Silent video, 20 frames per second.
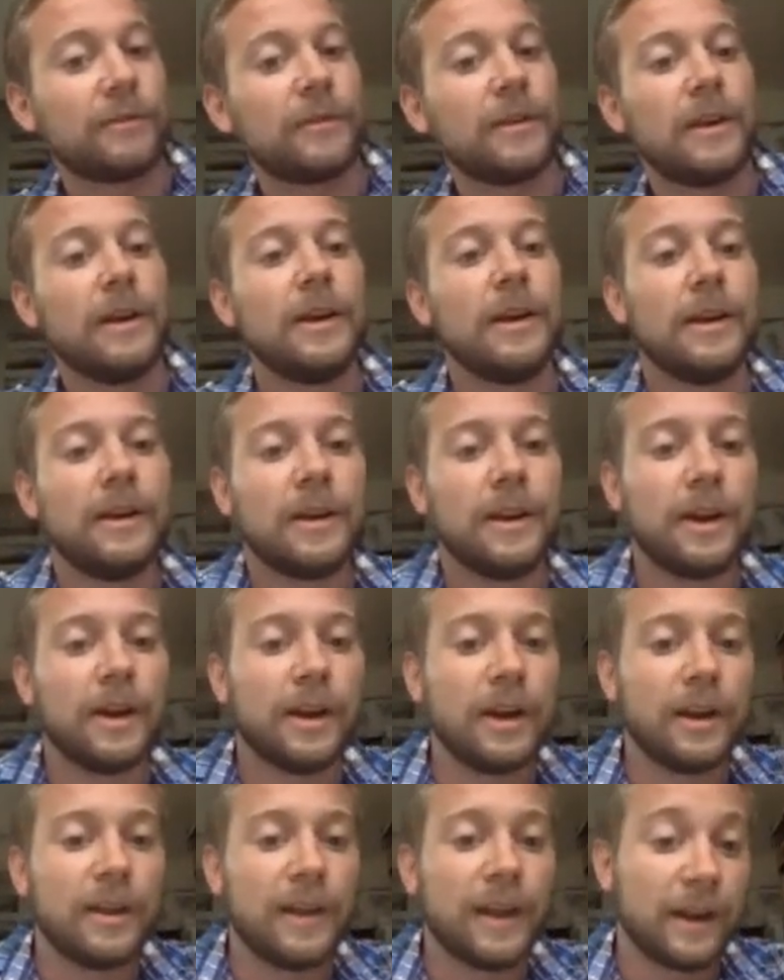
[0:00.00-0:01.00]
So right
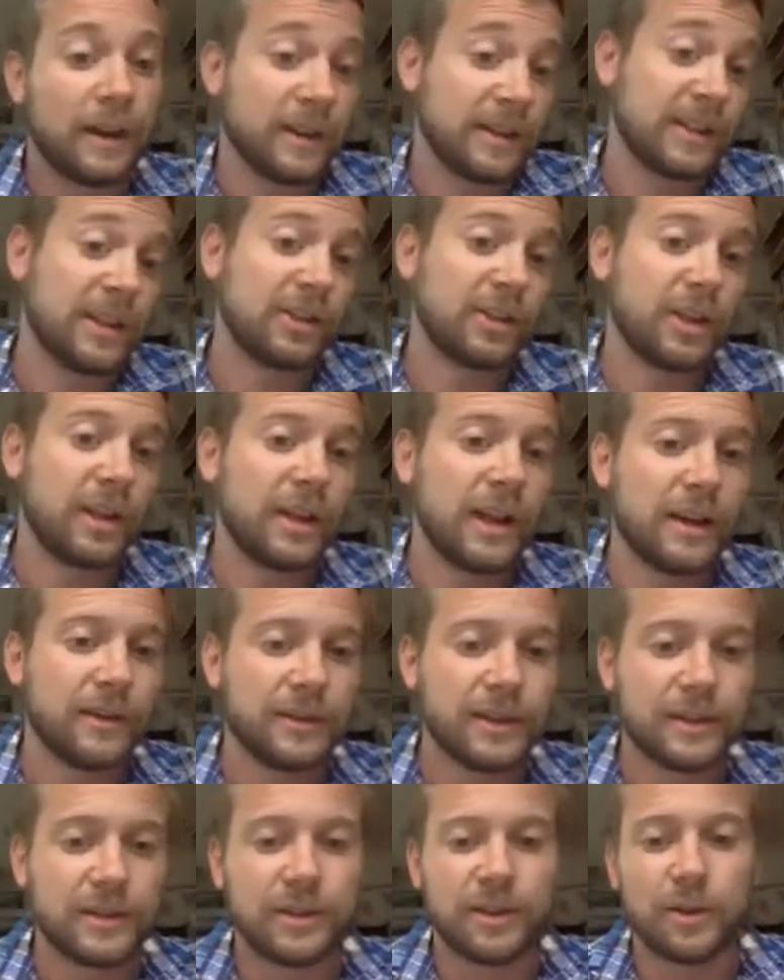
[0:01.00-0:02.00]
now if you go look at like
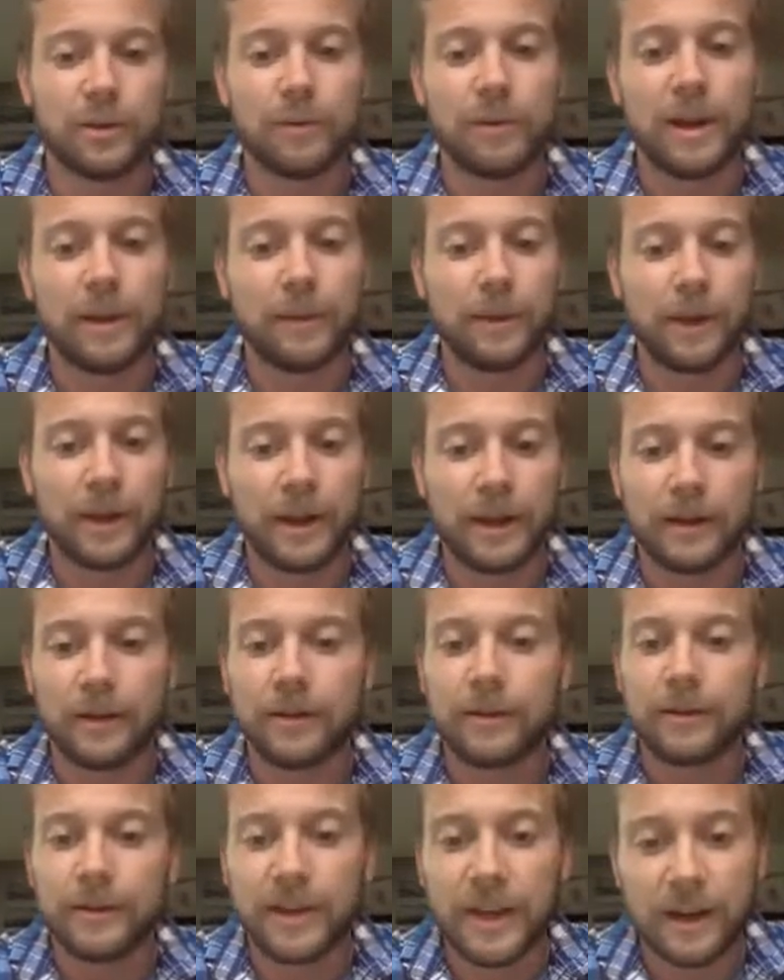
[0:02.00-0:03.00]
turf.within,
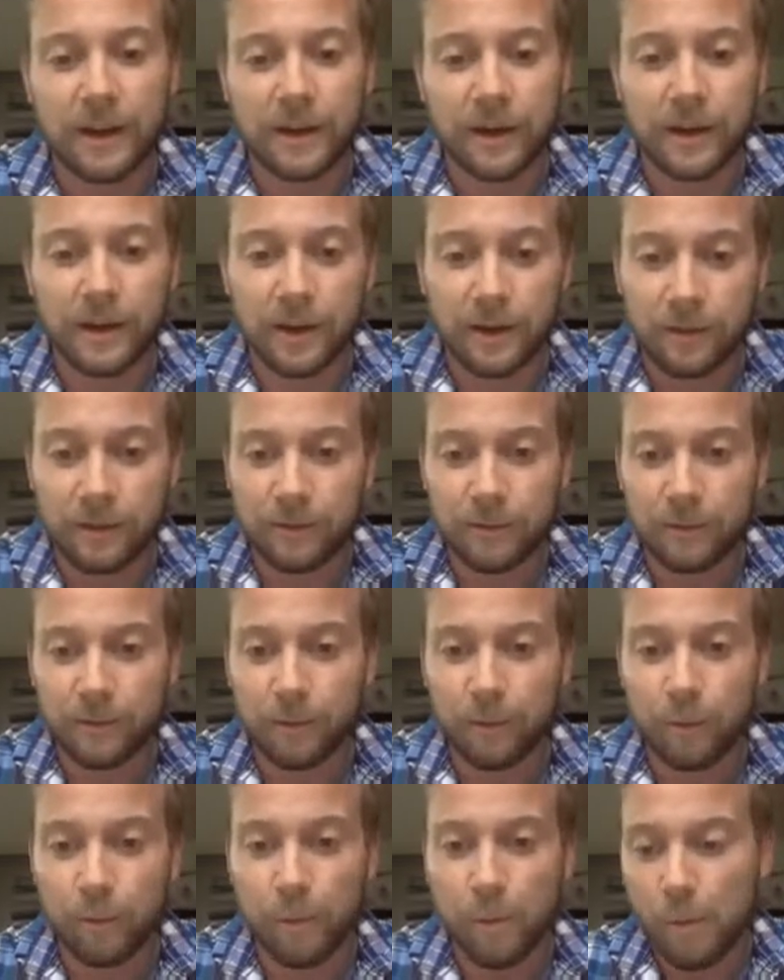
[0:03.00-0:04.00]
that only
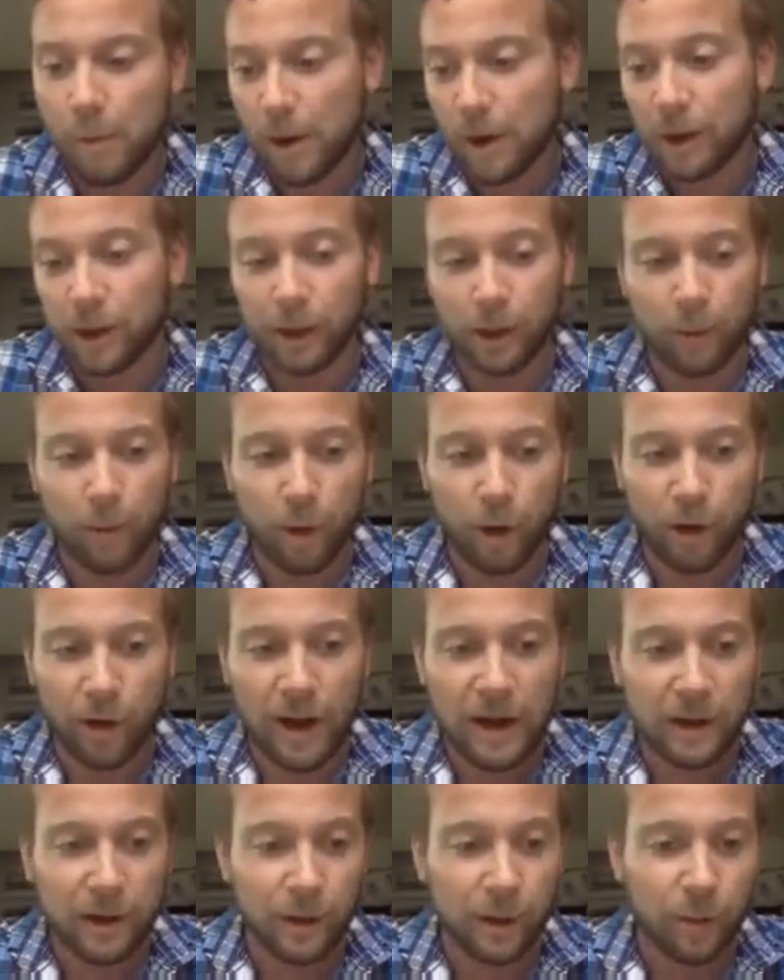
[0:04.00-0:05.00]
works with 2
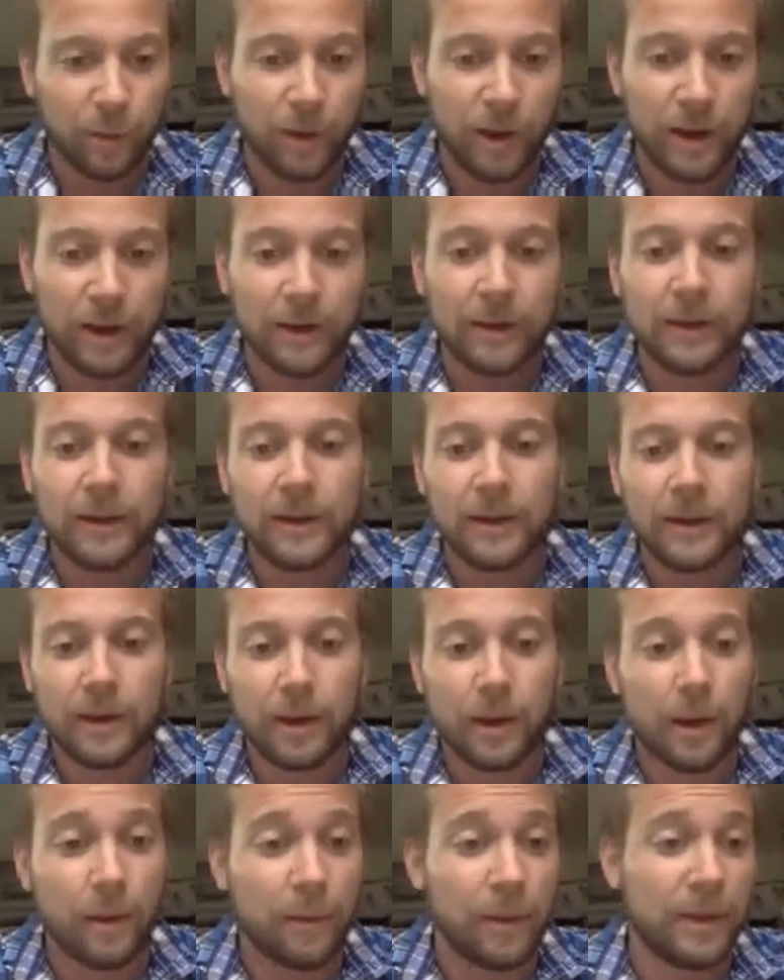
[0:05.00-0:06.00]
feature collections,
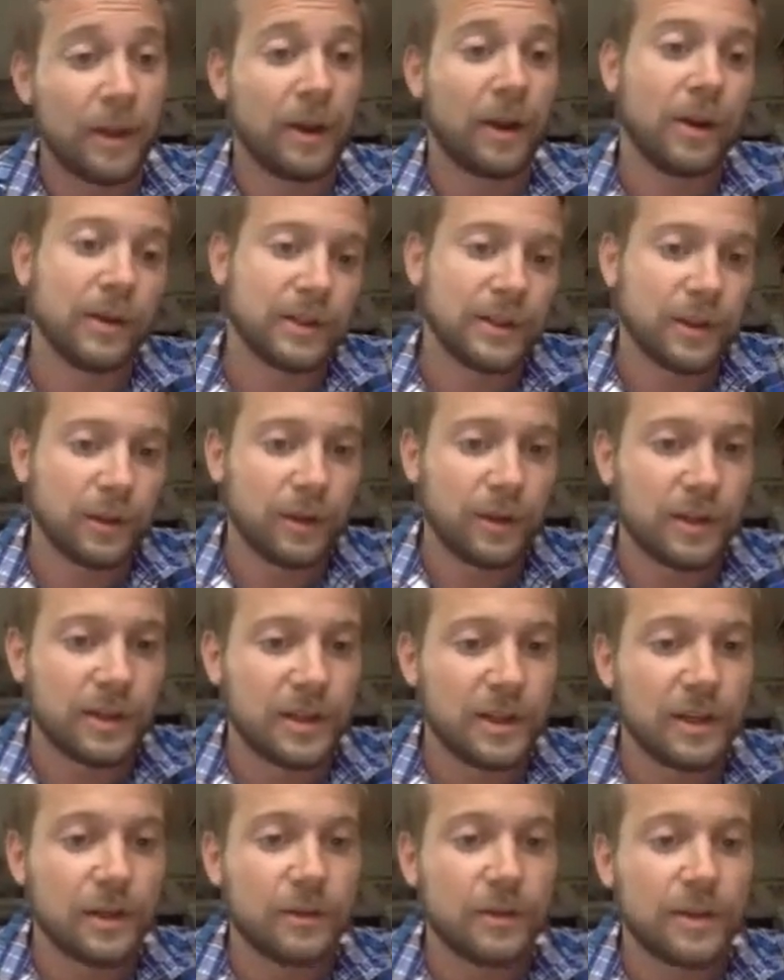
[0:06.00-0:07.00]
but it should
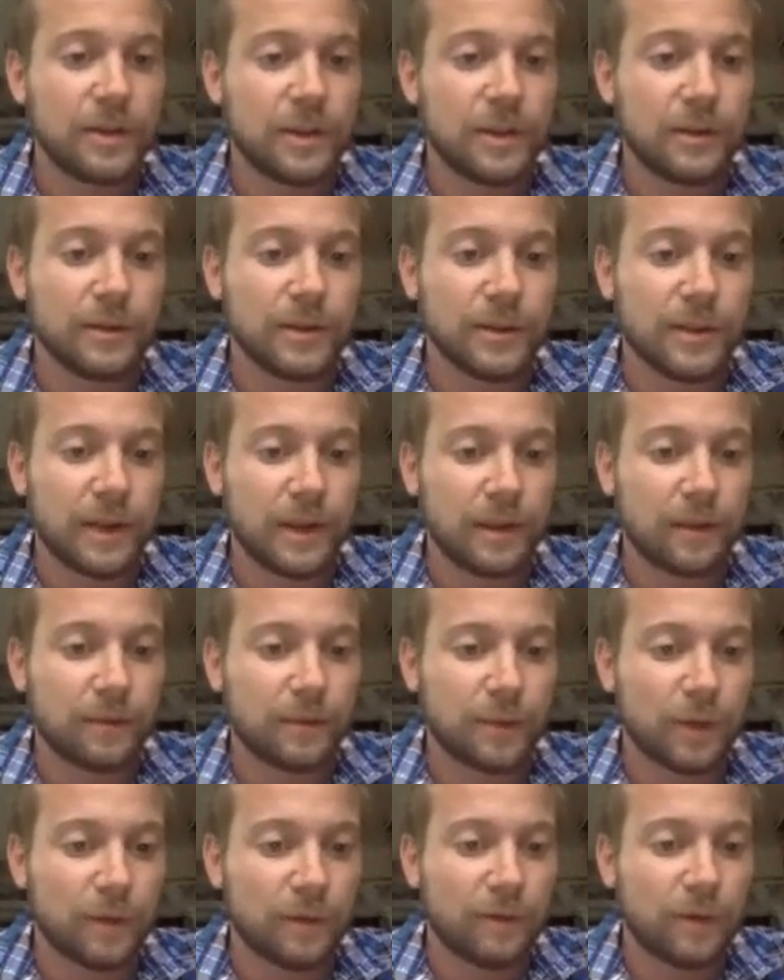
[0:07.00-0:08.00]
just be able to work with
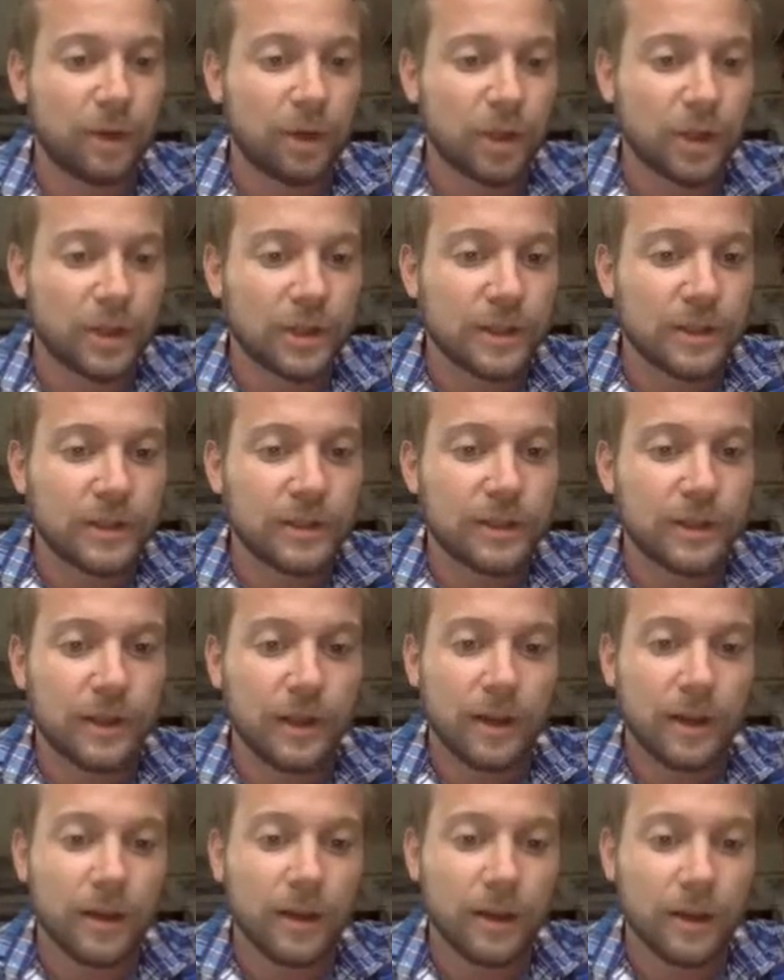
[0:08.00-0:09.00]
like a feature collection
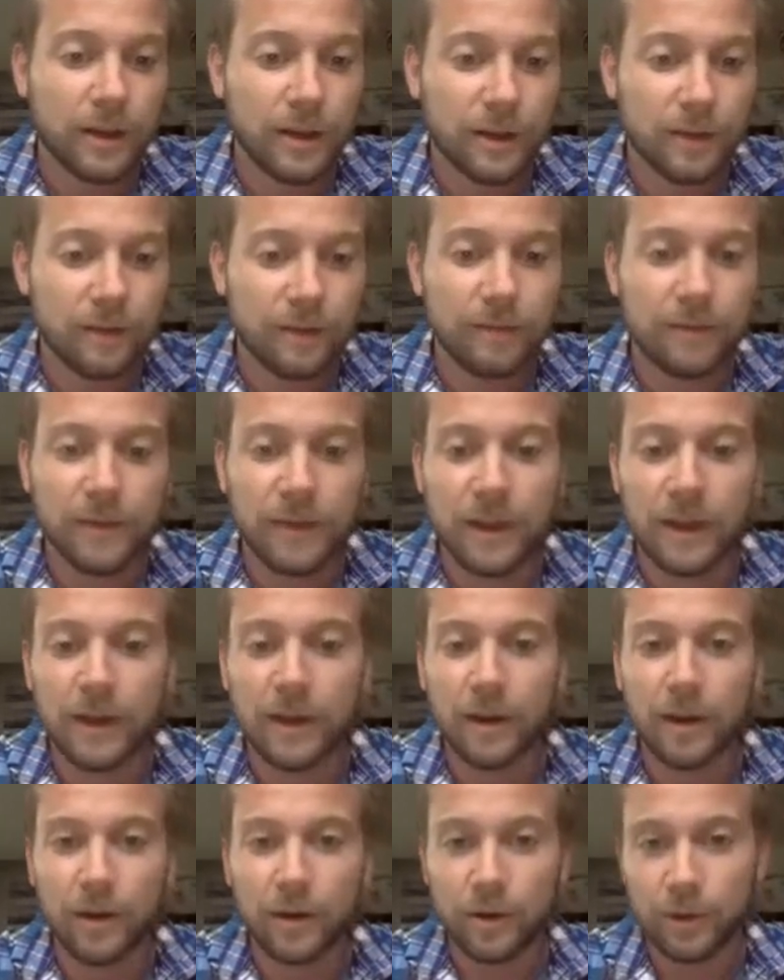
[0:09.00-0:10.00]
of points and a
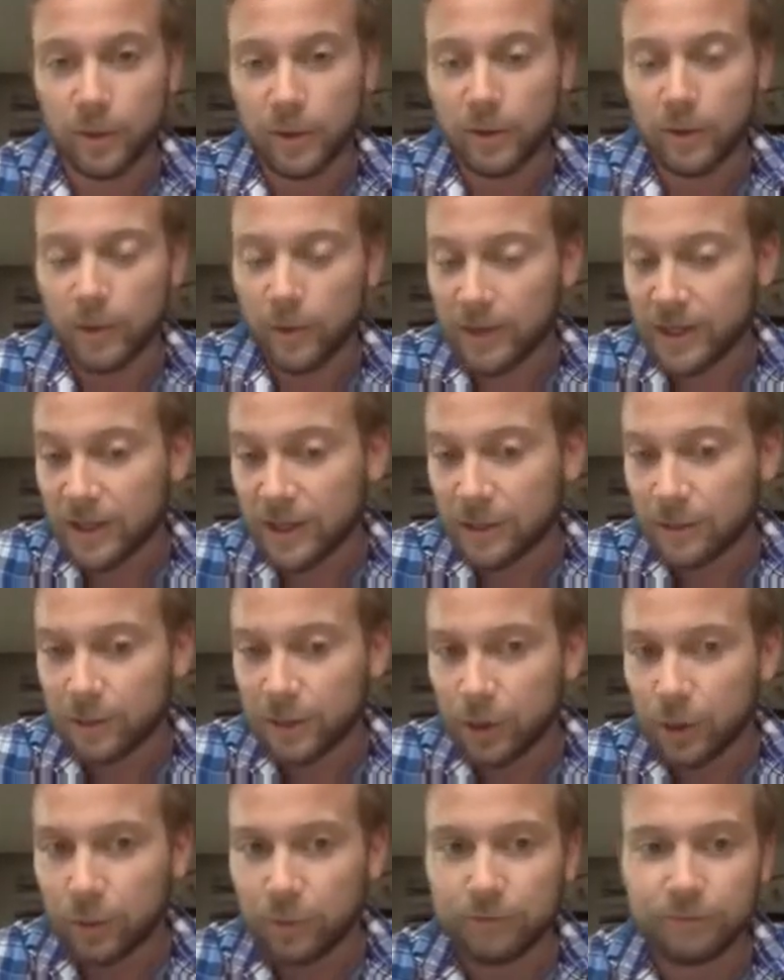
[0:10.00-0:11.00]
polygon, and that
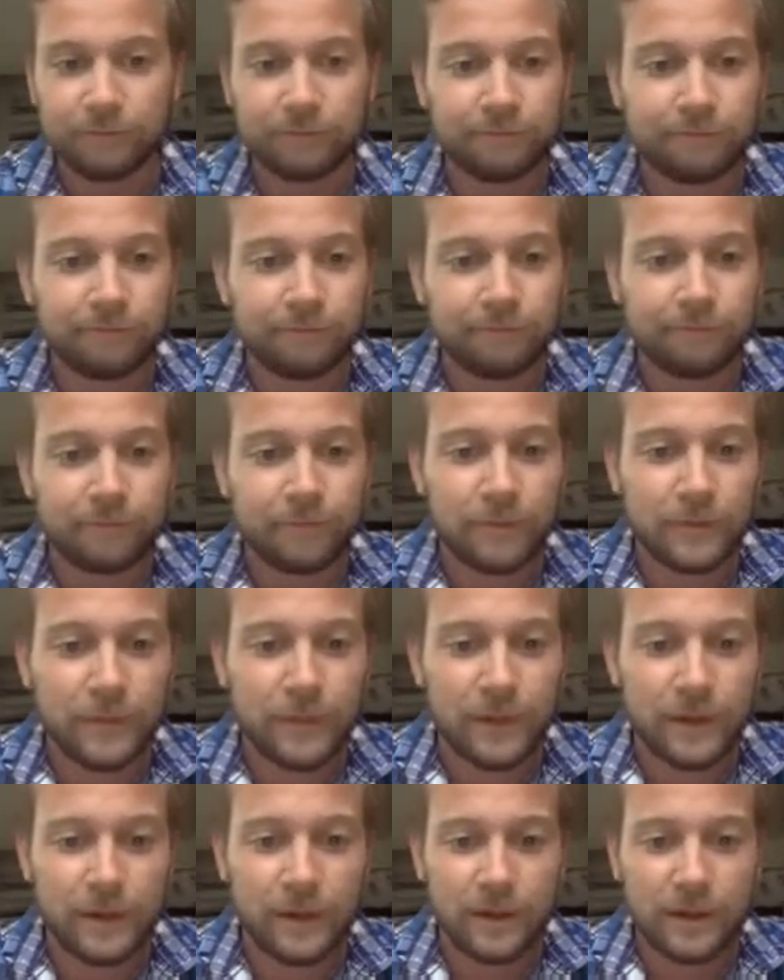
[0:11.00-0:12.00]
polygon doesn't need to be a
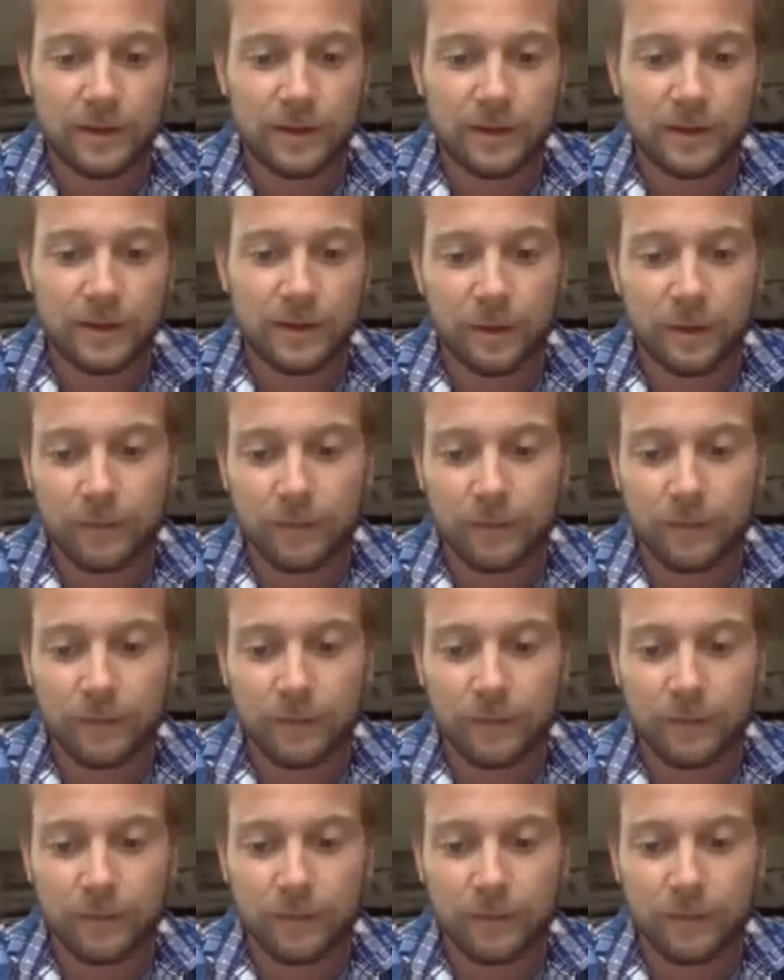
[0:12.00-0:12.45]
feature collection.